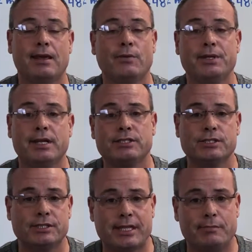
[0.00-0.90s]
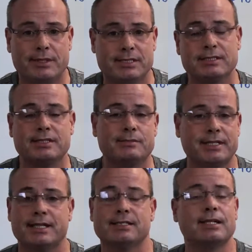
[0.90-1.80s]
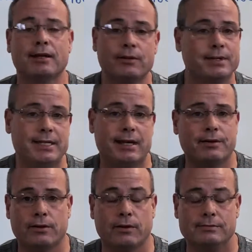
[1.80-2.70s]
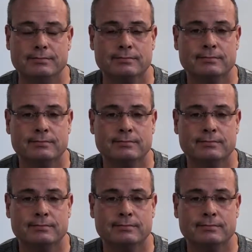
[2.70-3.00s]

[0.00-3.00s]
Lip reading: And when you get your statements, it seems like it's not going down at all.